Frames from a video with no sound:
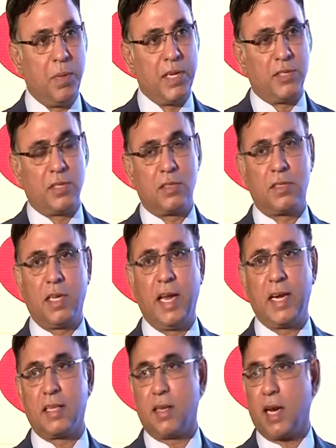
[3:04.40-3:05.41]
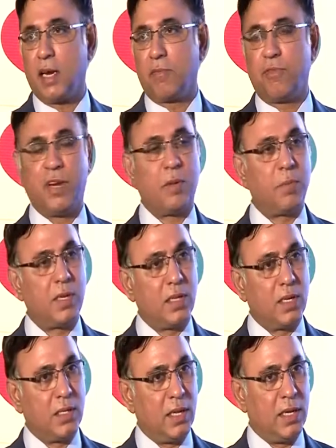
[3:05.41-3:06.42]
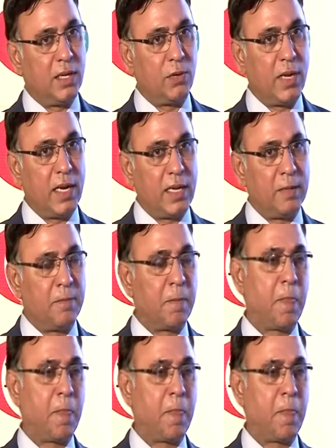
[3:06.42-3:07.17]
patients get the kind of treatment that they need to get.